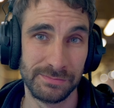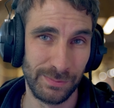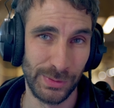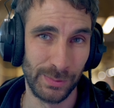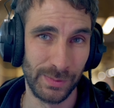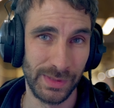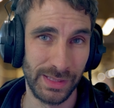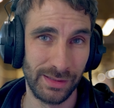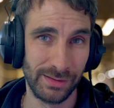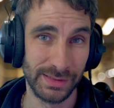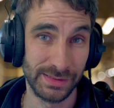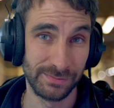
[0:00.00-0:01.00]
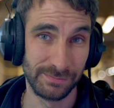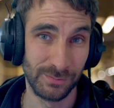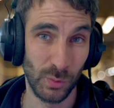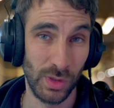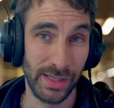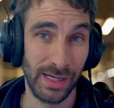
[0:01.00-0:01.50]
Problem here is,
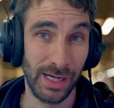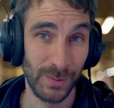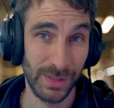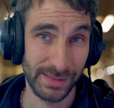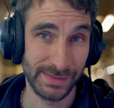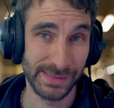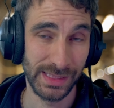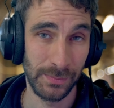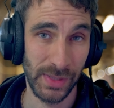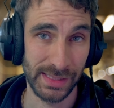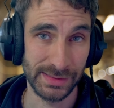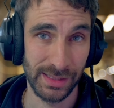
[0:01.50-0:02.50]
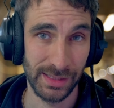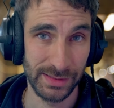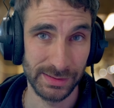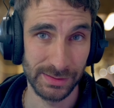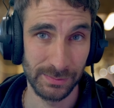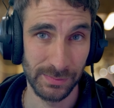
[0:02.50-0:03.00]
one, I would like to see the backside of
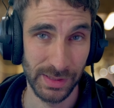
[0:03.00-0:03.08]
these,